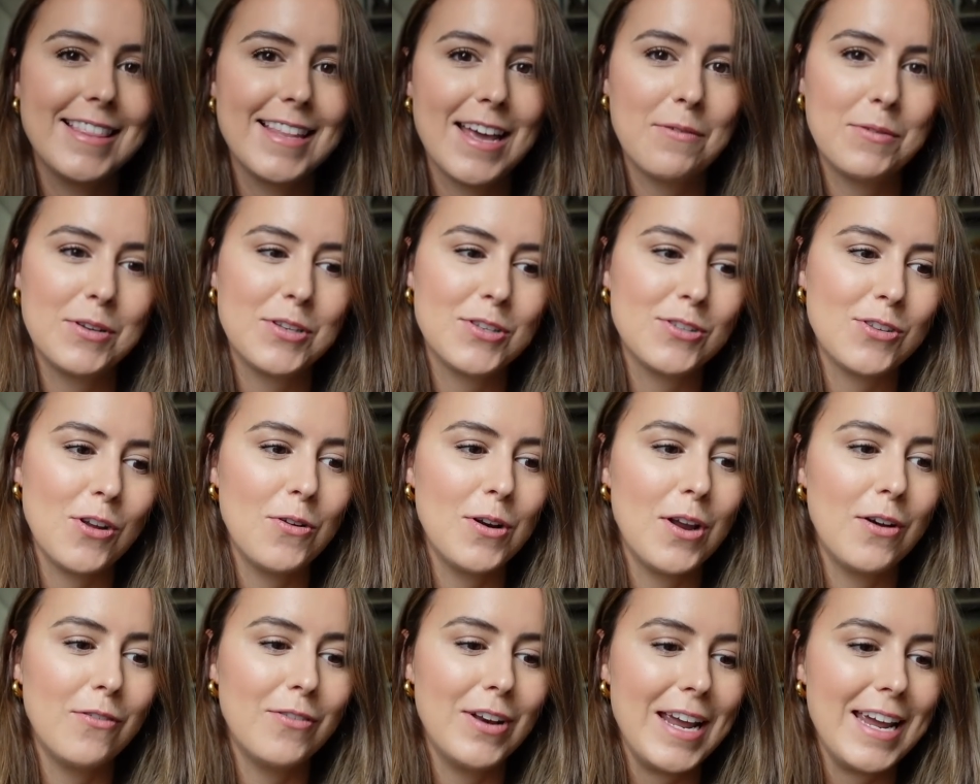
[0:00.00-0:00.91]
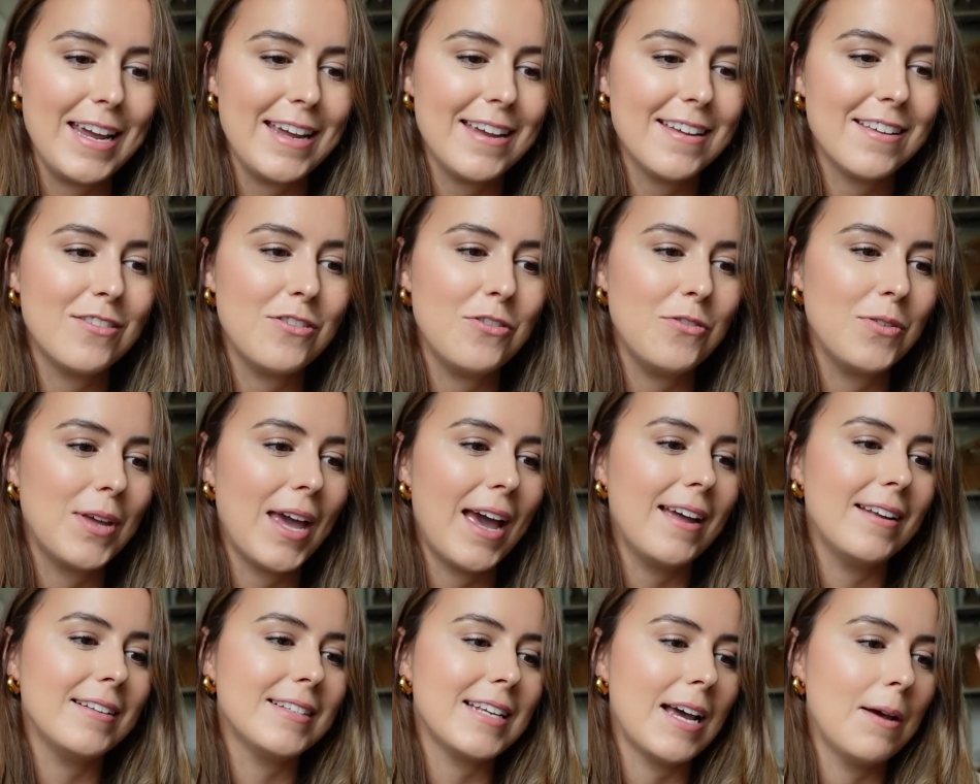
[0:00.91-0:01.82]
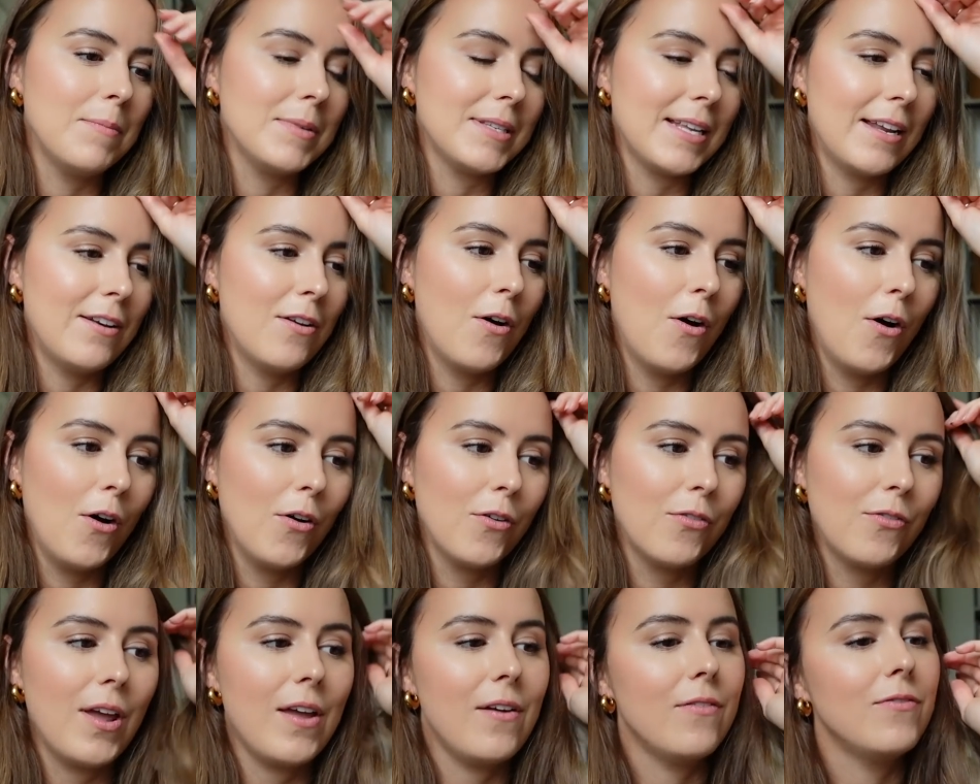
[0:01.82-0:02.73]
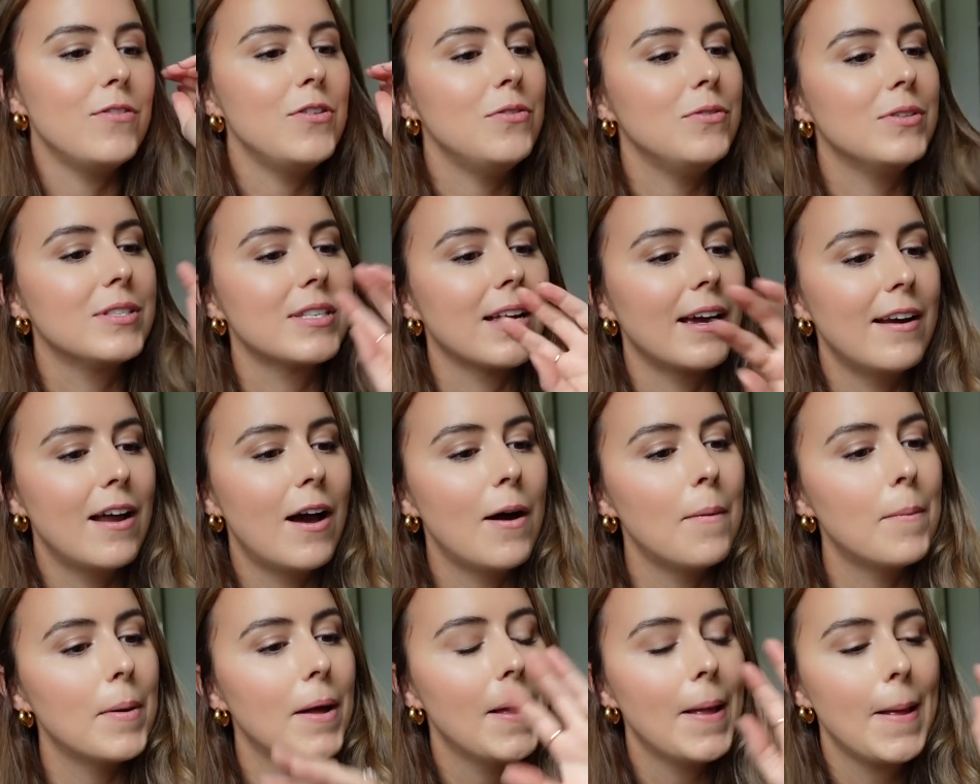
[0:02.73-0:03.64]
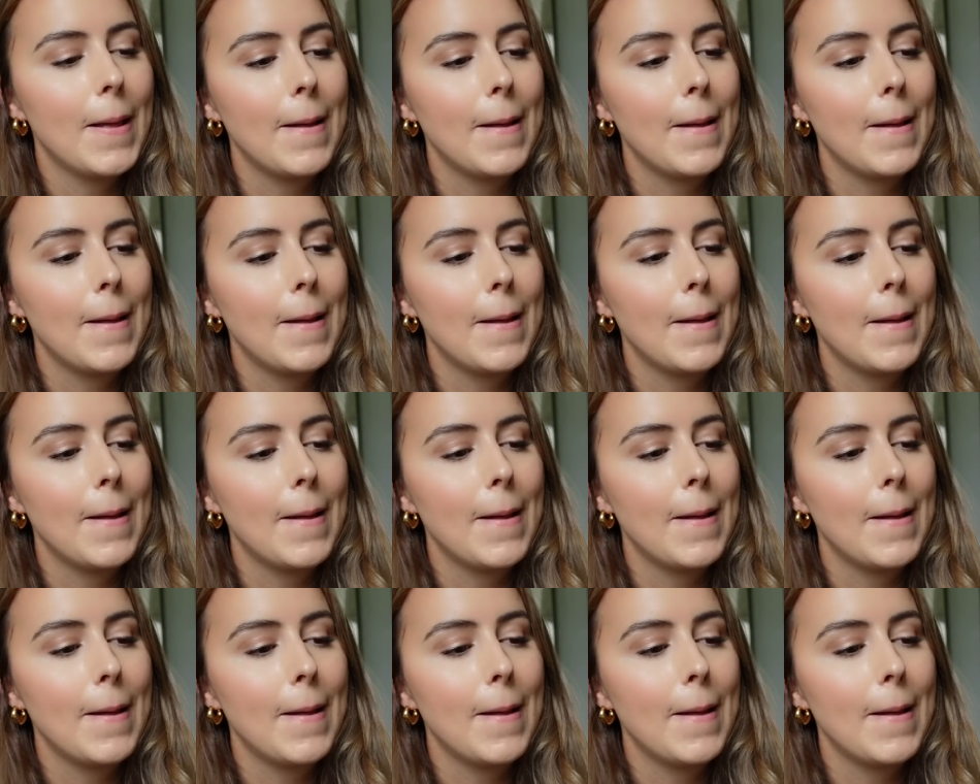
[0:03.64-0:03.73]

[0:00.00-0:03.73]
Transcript: in there was so lovely. You get 10% off if you sign up